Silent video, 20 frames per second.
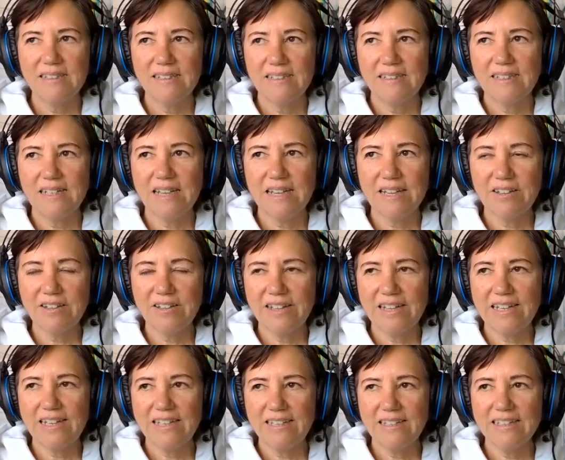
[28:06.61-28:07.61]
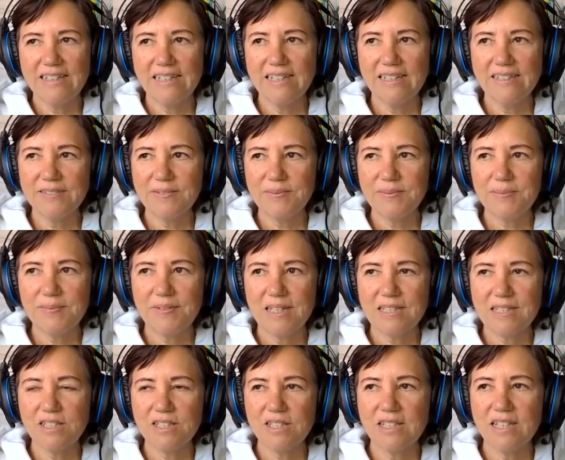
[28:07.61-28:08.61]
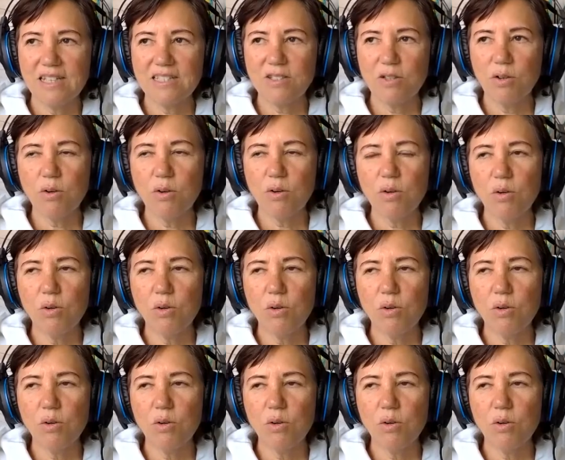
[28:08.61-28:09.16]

cues and internal emotions that